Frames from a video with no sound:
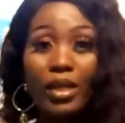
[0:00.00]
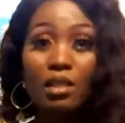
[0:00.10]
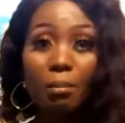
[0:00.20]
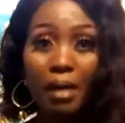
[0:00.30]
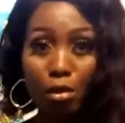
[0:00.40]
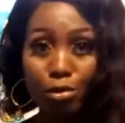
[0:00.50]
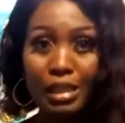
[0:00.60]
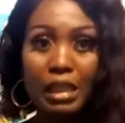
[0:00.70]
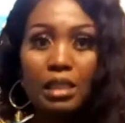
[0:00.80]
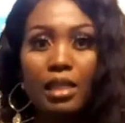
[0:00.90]
went about
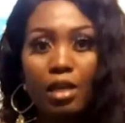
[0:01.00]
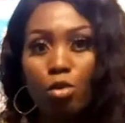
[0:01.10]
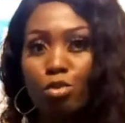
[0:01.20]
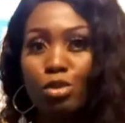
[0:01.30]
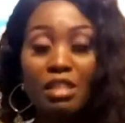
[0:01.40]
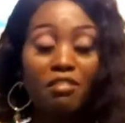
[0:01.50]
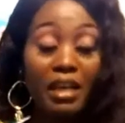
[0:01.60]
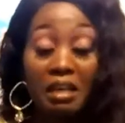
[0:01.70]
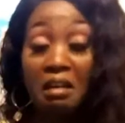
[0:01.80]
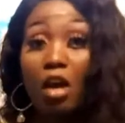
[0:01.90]
it, and also see if
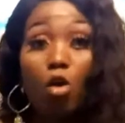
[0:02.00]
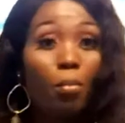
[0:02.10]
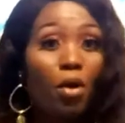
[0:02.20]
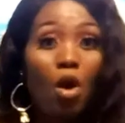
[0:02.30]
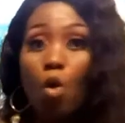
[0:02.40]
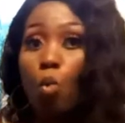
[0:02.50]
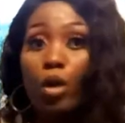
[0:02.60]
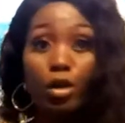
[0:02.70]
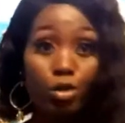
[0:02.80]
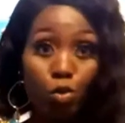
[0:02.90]
I can help
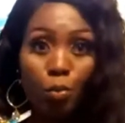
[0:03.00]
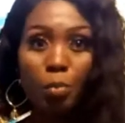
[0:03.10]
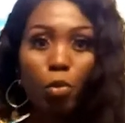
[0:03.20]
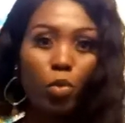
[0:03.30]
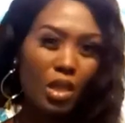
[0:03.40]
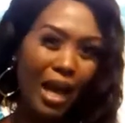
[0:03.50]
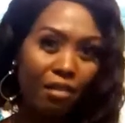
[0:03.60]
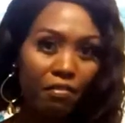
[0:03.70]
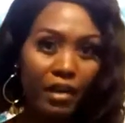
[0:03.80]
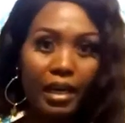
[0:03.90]
one or two people with
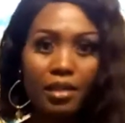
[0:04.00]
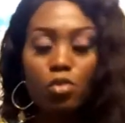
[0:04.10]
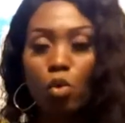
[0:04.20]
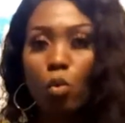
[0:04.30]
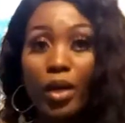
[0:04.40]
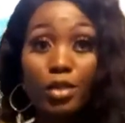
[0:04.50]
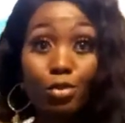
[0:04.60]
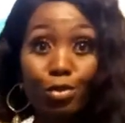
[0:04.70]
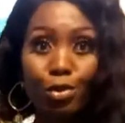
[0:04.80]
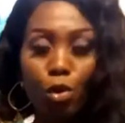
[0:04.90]
advice or where
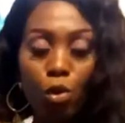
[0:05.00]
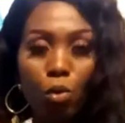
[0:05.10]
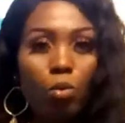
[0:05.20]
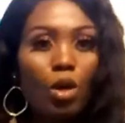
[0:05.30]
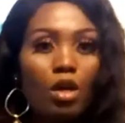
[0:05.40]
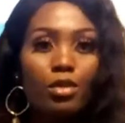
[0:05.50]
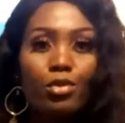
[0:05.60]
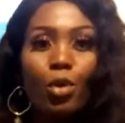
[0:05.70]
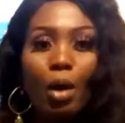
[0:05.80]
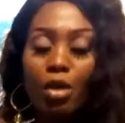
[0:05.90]
to go.
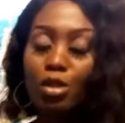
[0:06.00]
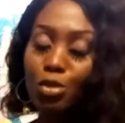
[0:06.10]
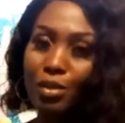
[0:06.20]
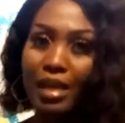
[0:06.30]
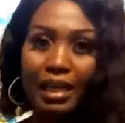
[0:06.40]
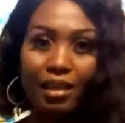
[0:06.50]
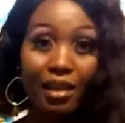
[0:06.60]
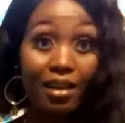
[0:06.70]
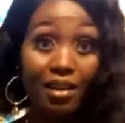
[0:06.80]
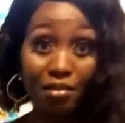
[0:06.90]
So I want to do that
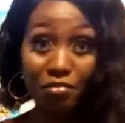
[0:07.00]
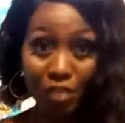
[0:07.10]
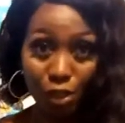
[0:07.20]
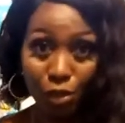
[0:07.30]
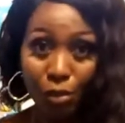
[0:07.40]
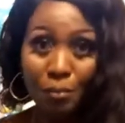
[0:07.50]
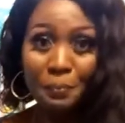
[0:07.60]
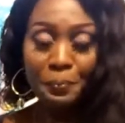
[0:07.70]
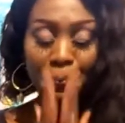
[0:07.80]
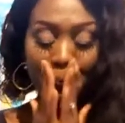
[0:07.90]
in another video.
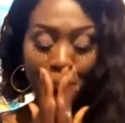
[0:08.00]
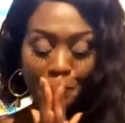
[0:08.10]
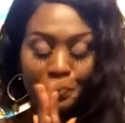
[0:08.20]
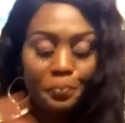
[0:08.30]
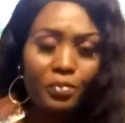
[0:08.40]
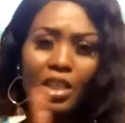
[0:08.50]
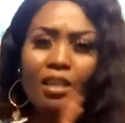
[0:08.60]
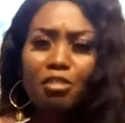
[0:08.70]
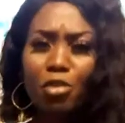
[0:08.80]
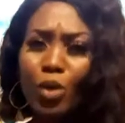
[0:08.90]

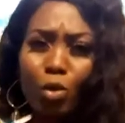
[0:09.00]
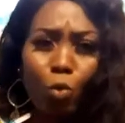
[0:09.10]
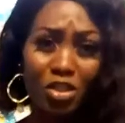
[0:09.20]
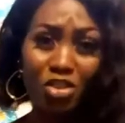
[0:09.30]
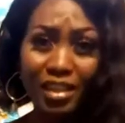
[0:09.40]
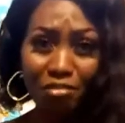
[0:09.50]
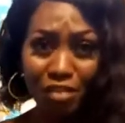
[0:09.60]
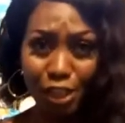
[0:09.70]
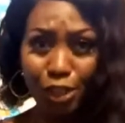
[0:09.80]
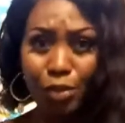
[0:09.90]
If you want to watch that
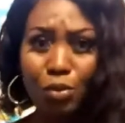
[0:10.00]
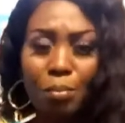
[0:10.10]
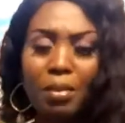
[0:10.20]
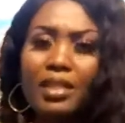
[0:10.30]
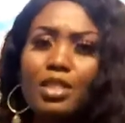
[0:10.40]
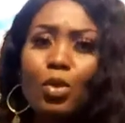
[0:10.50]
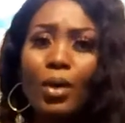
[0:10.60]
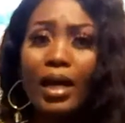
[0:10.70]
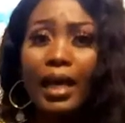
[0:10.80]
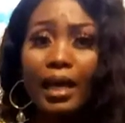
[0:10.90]
video, please go
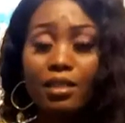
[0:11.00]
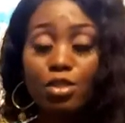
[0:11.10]
ahead,